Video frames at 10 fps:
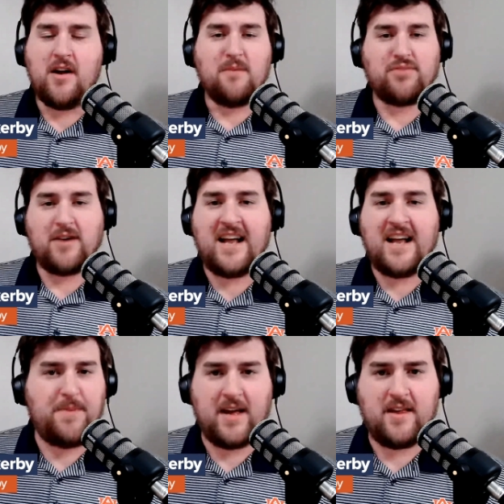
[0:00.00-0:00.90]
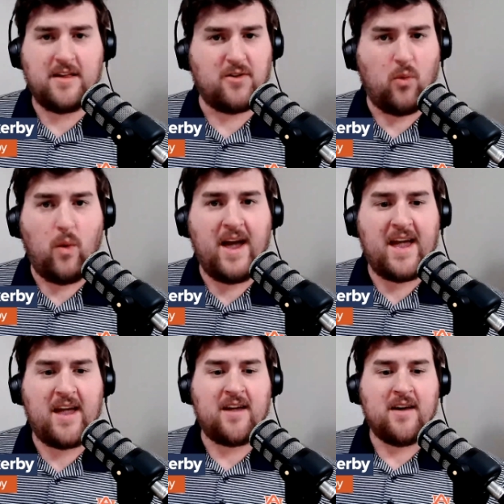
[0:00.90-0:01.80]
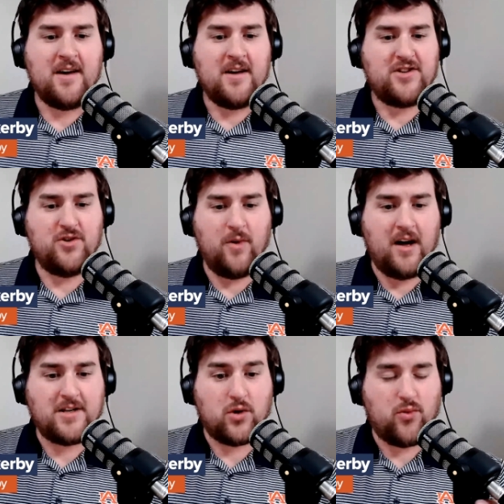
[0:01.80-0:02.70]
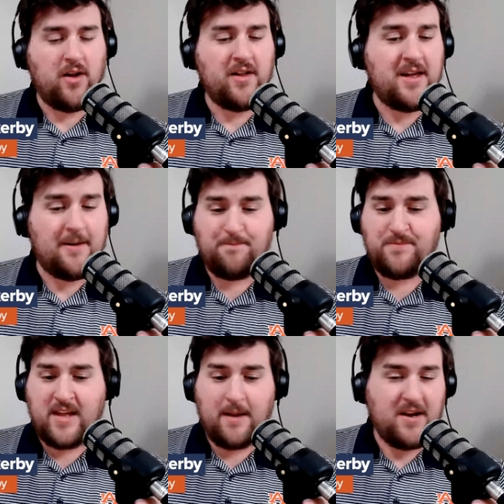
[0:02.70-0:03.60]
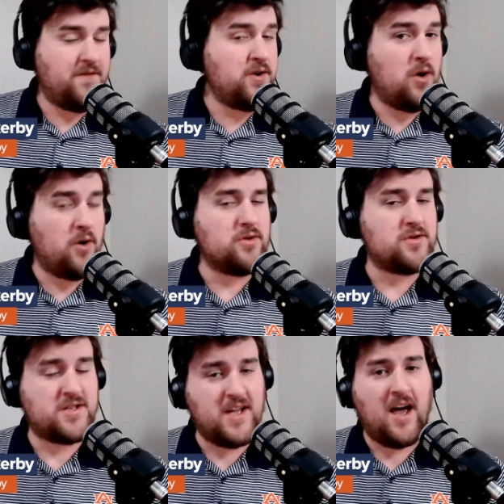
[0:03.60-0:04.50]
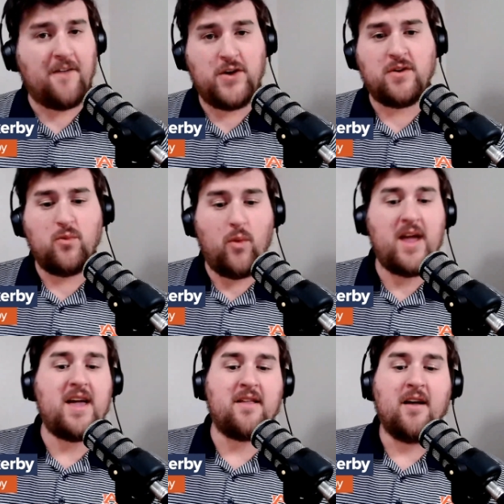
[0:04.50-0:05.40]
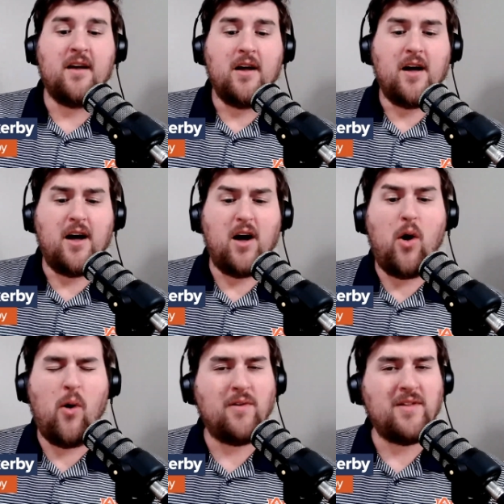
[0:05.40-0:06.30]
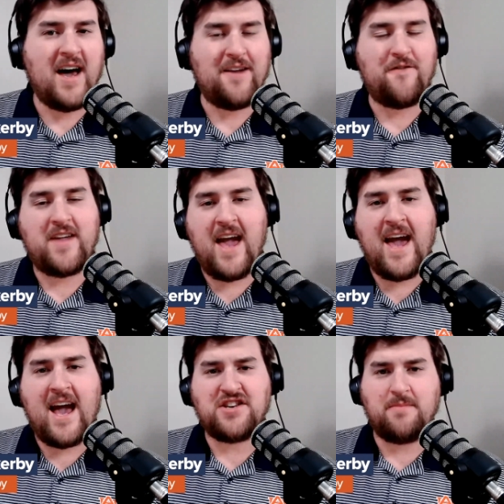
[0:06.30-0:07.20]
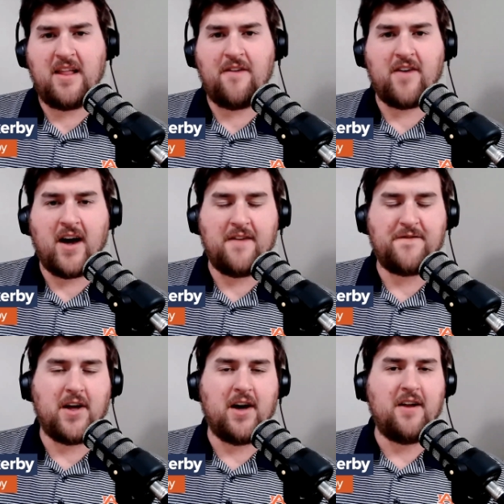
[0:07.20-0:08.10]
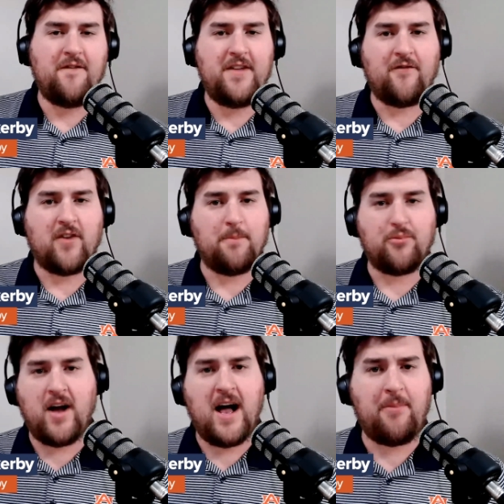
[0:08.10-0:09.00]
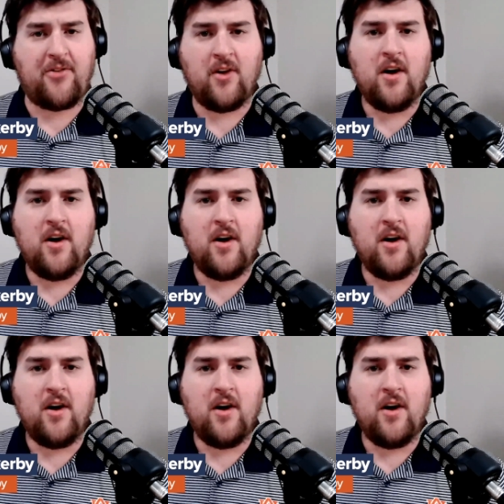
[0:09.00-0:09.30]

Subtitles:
Prize Picks is the way to really, I mean, if you know your stuff, you can win a whole lot of cash. I mean, they've got a ton of different props